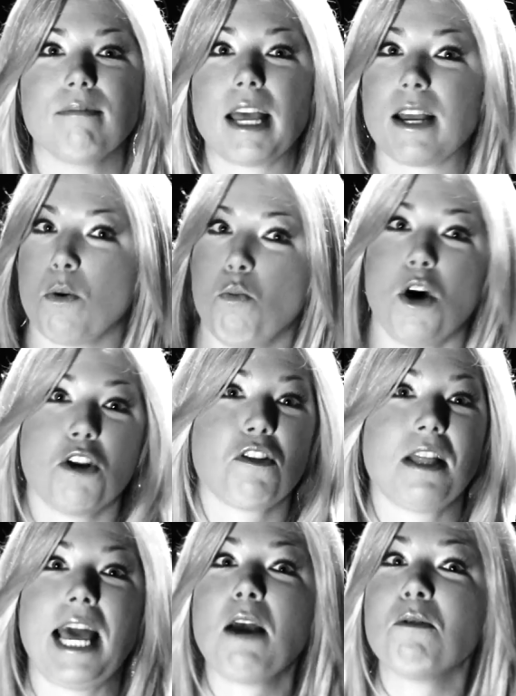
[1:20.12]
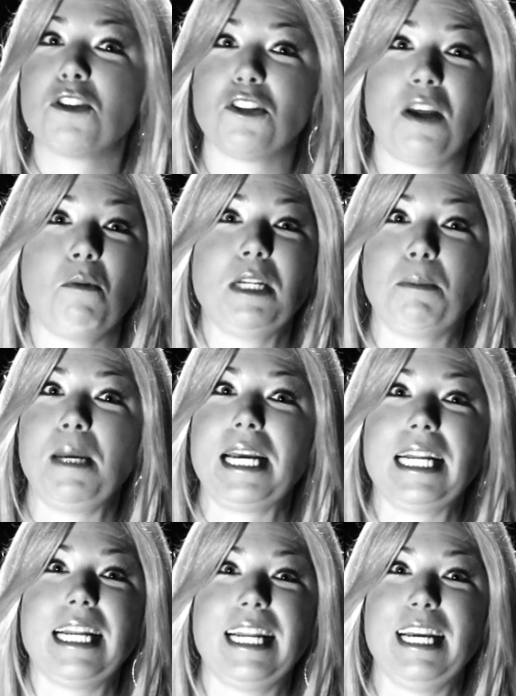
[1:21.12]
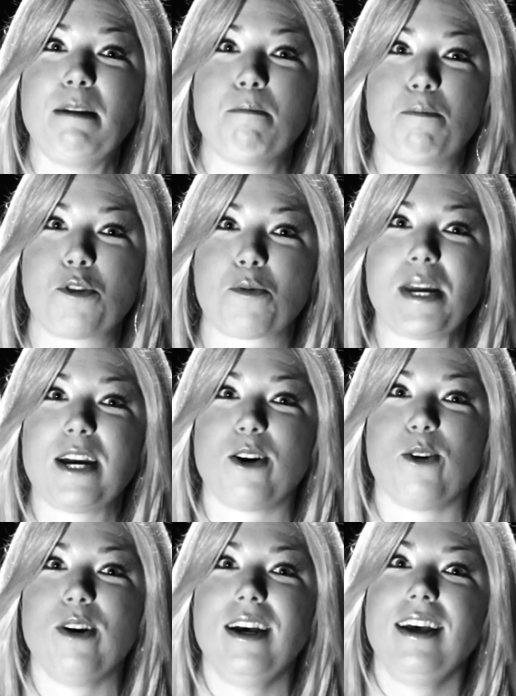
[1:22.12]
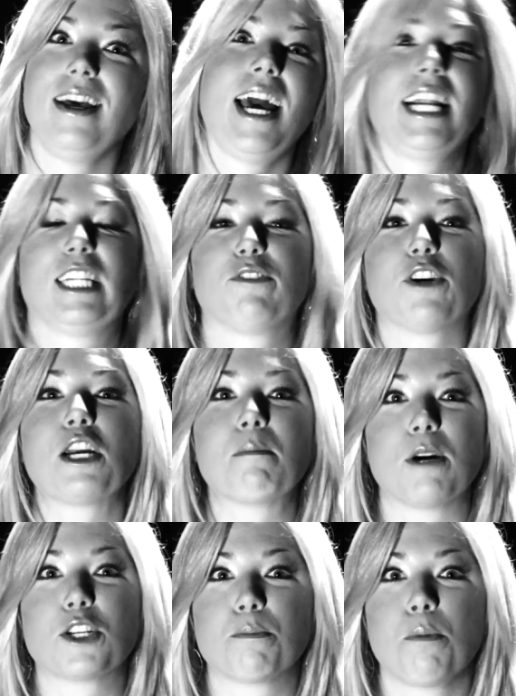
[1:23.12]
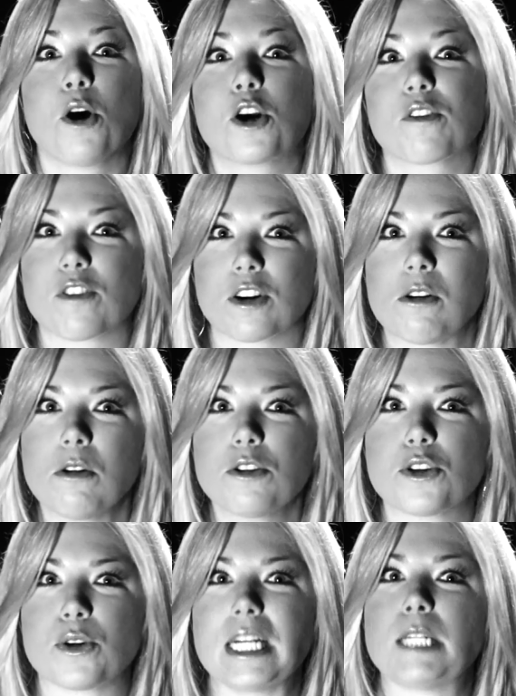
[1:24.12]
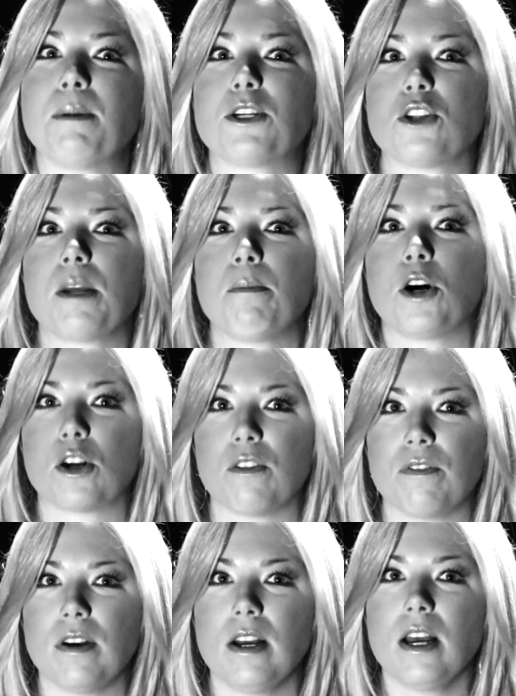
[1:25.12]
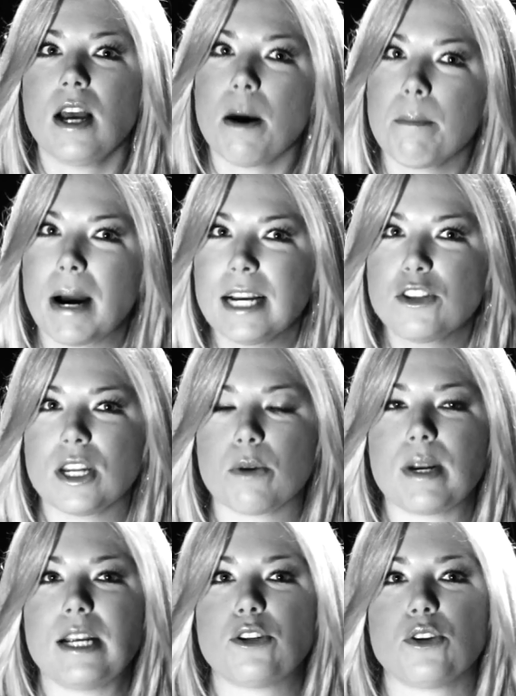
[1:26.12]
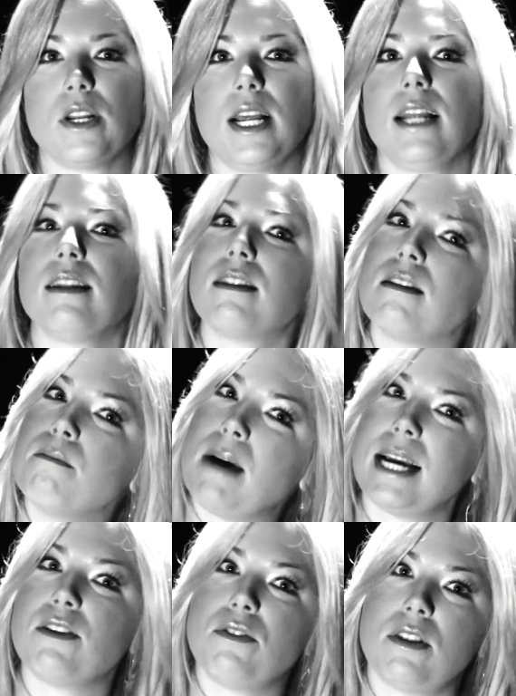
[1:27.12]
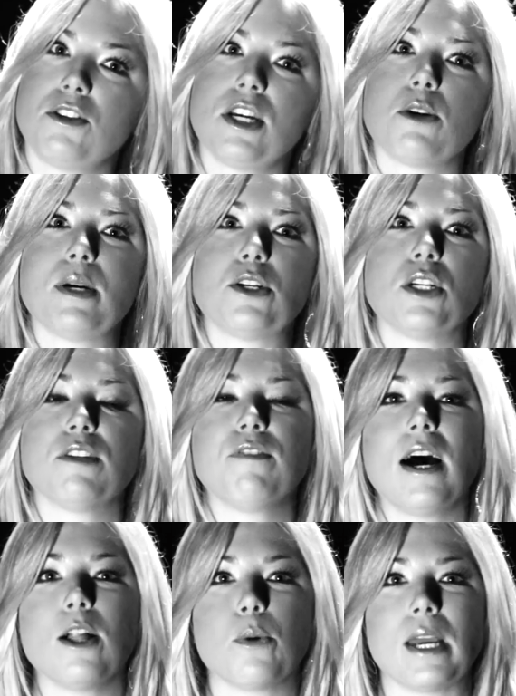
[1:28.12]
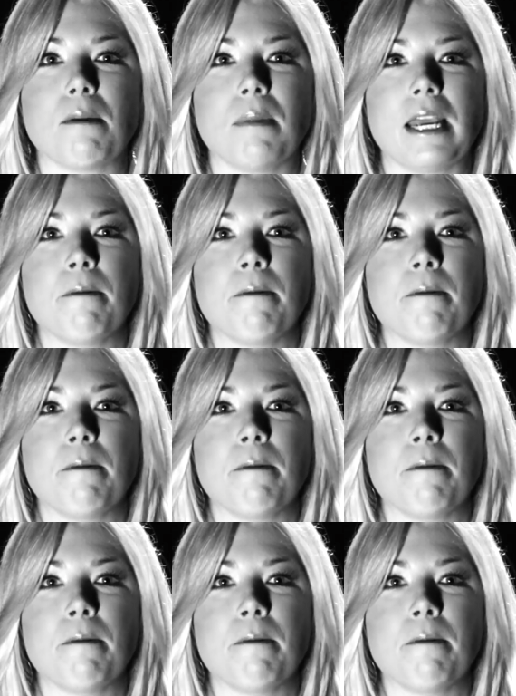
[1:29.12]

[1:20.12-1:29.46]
like one of the languages that we speak in, in Puerto Rico. And it's very much part of our culture and especially part of my generation and my the generations following